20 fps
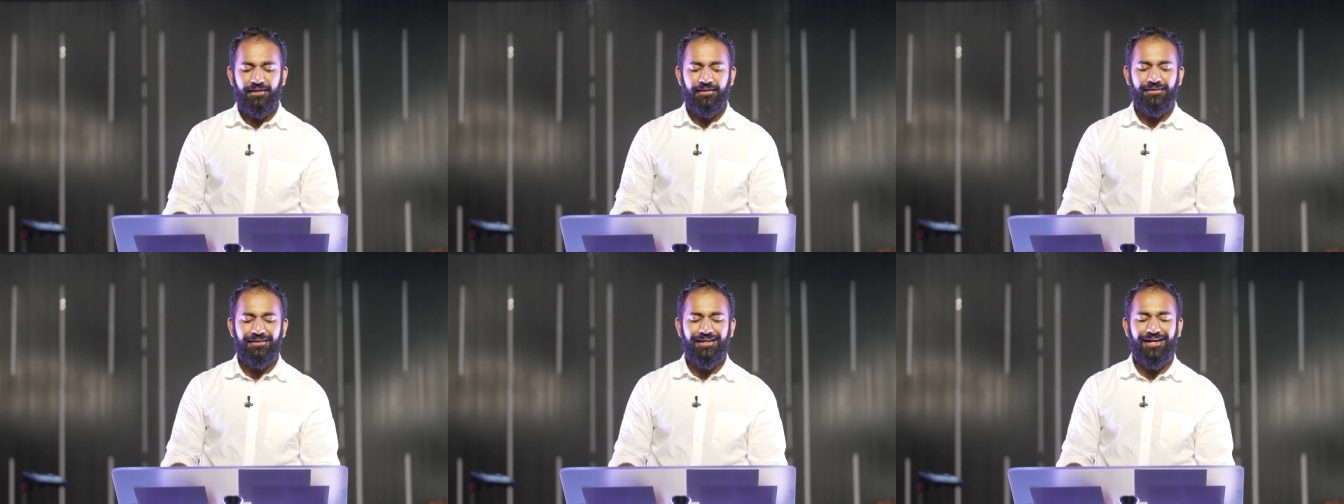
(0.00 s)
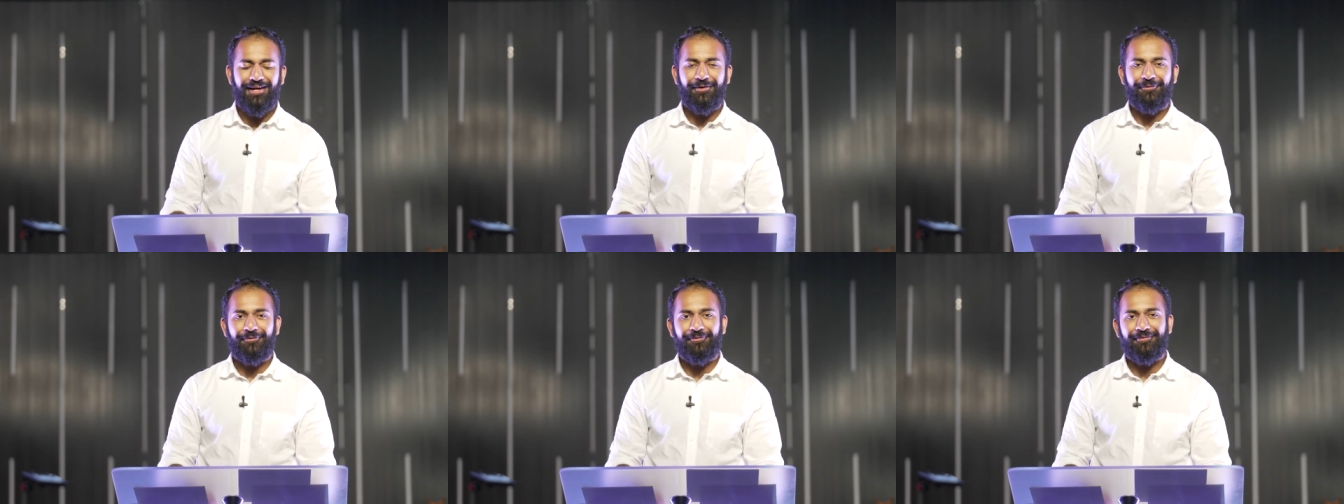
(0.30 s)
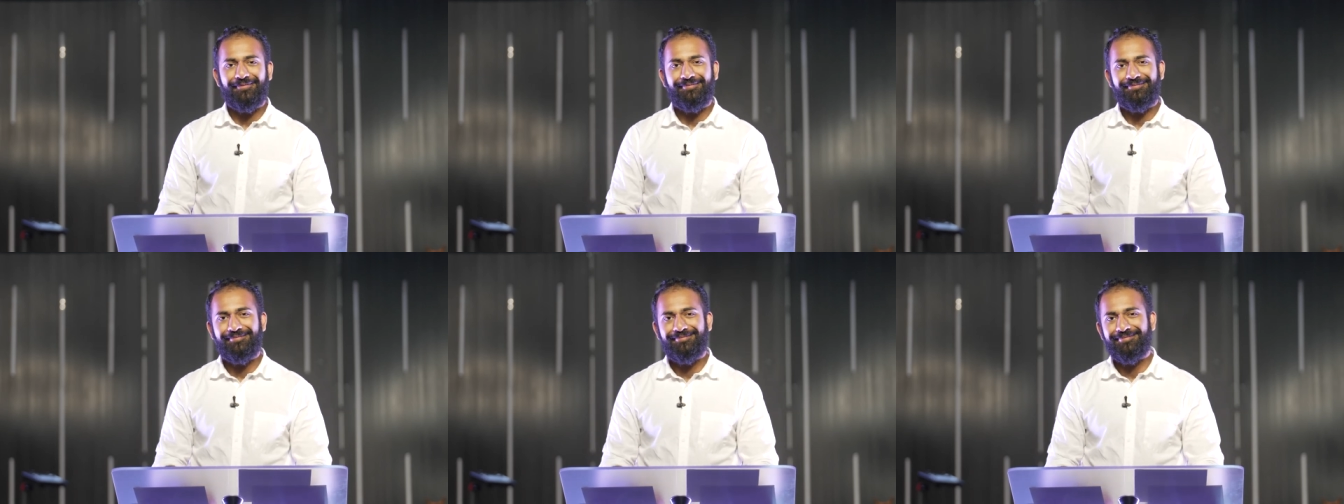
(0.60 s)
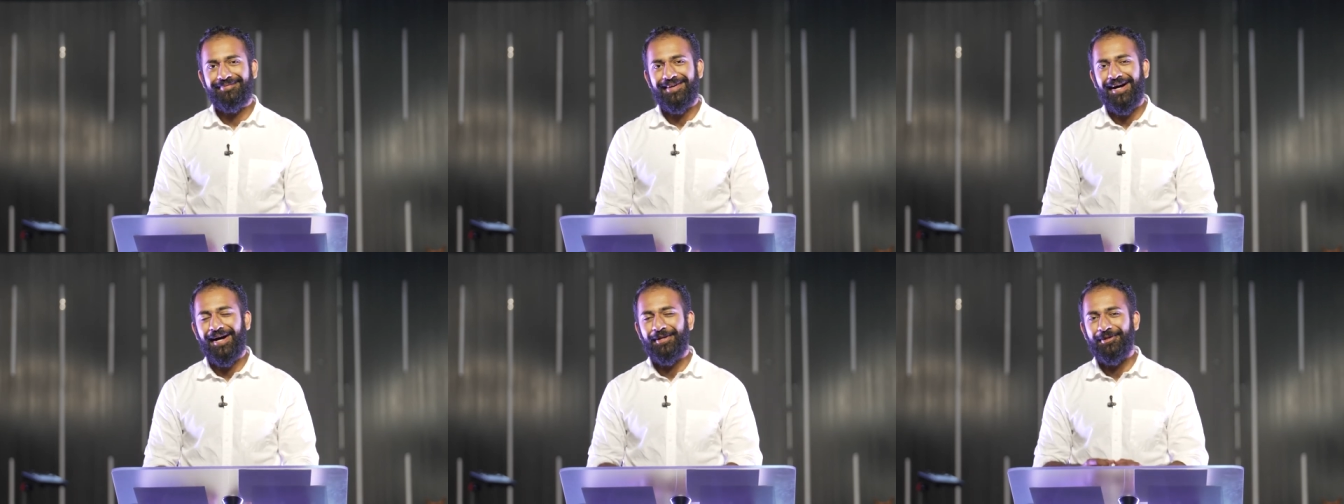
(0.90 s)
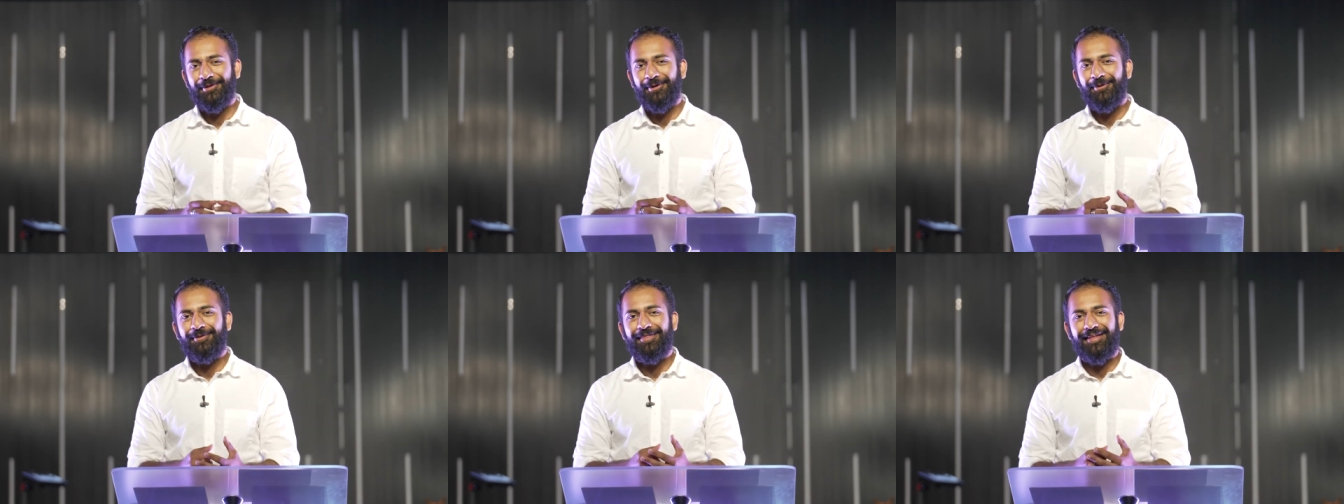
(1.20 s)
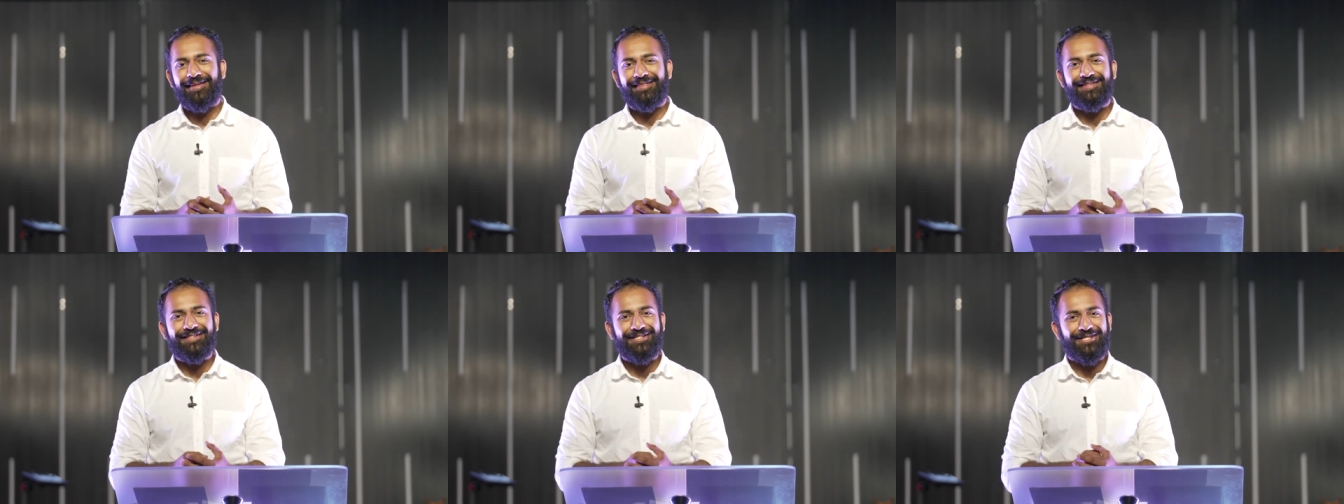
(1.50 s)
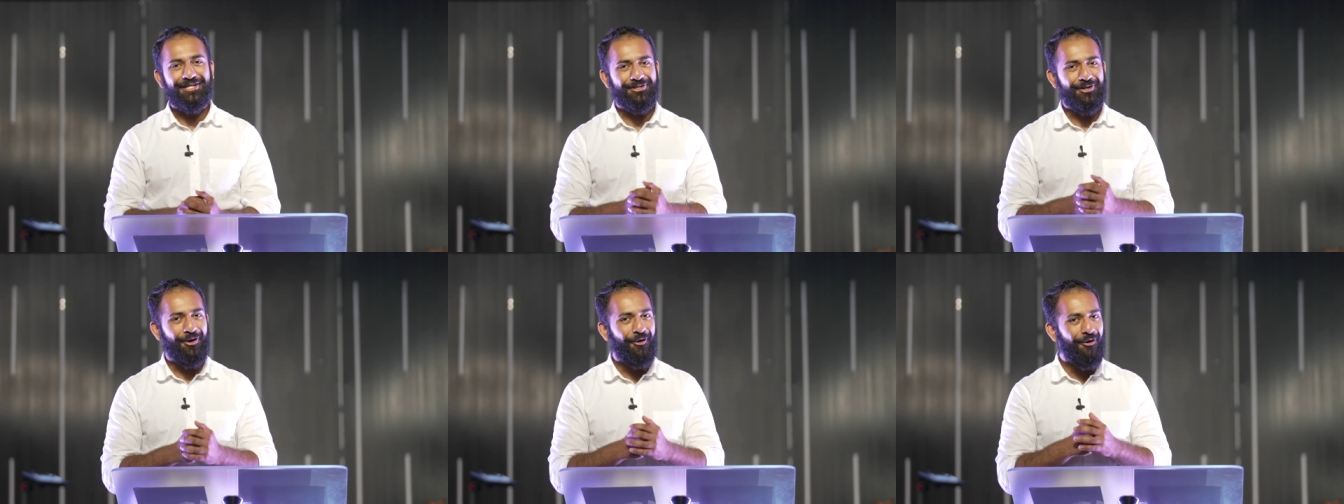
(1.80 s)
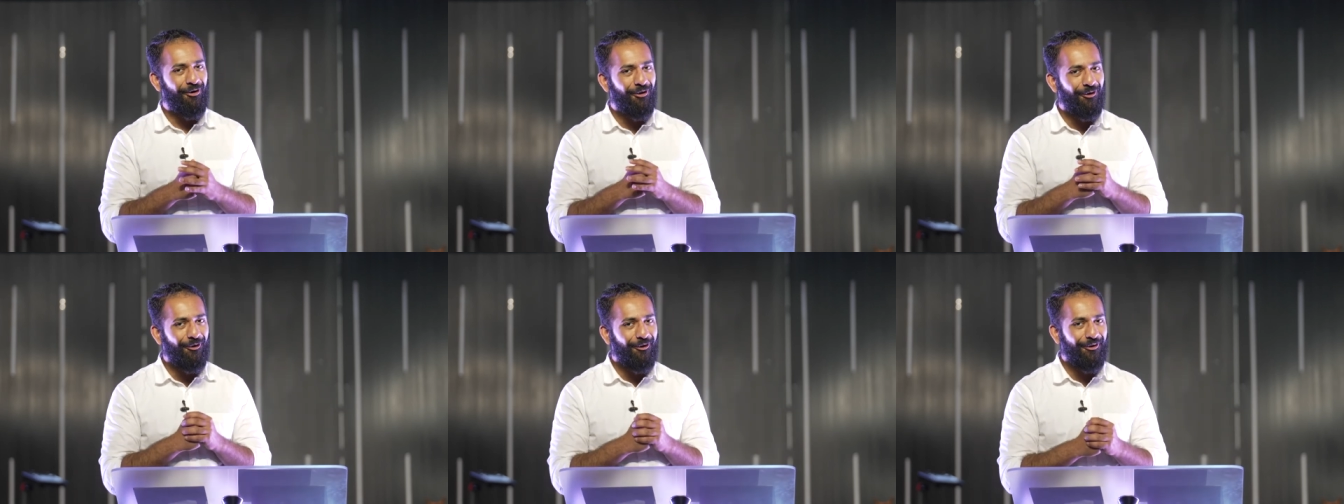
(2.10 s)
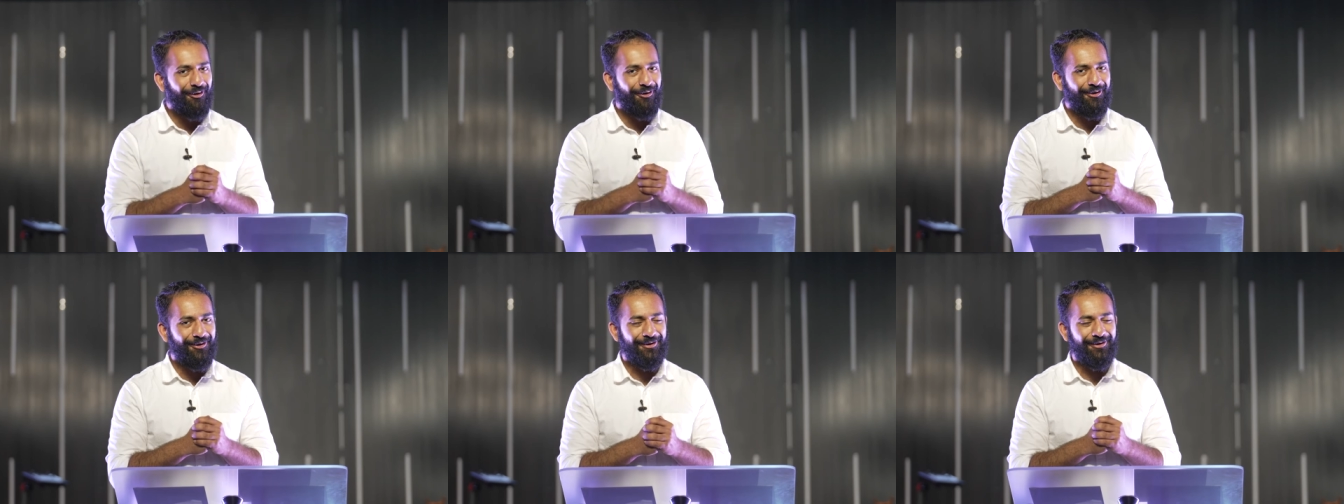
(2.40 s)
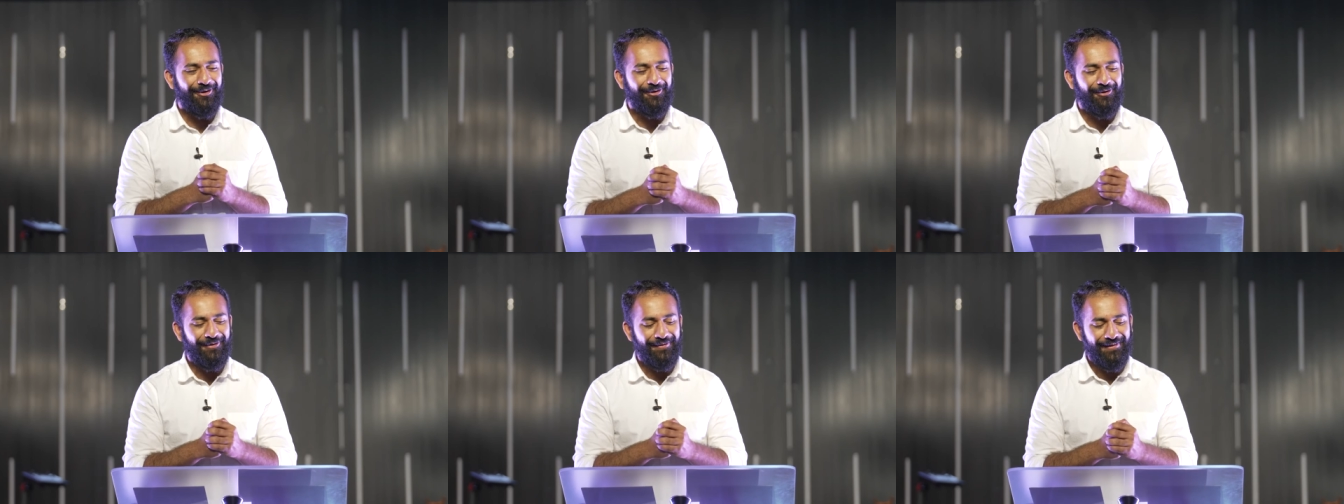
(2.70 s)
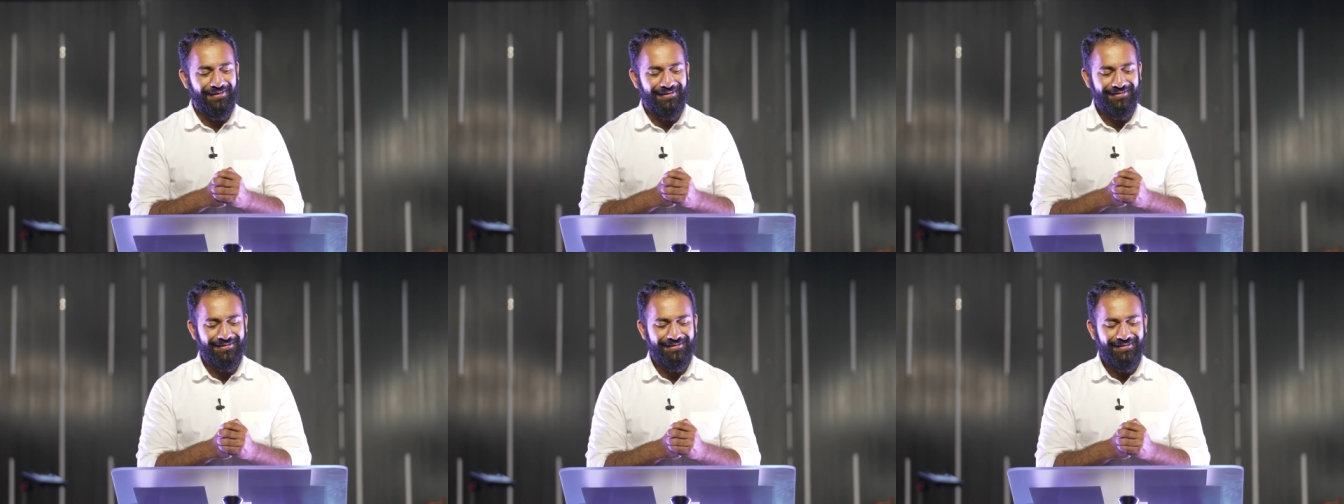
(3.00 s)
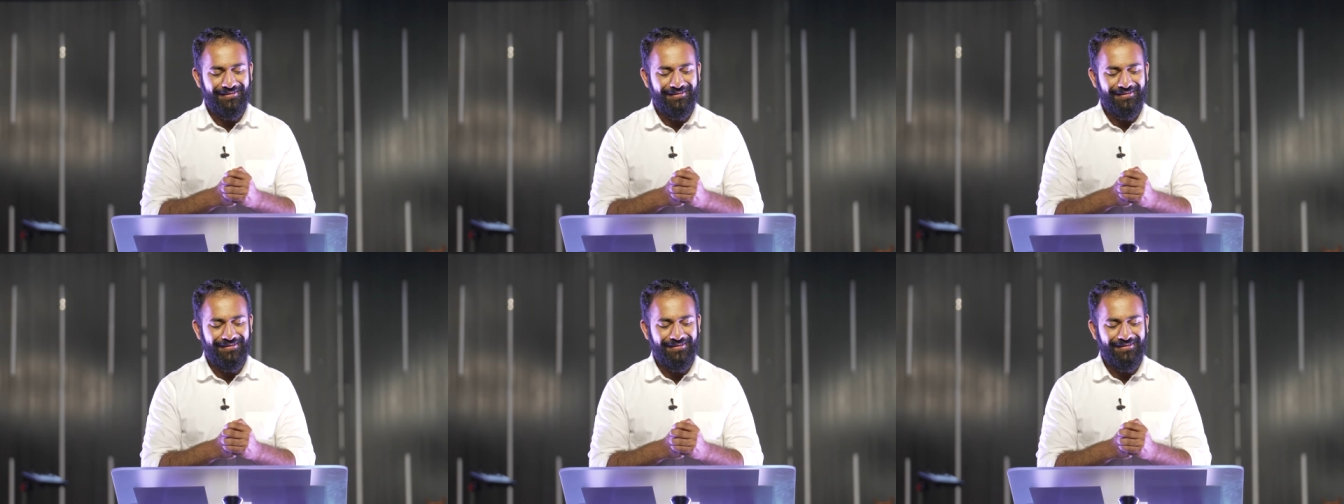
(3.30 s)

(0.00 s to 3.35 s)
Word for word: Now, I know that this is hard calling,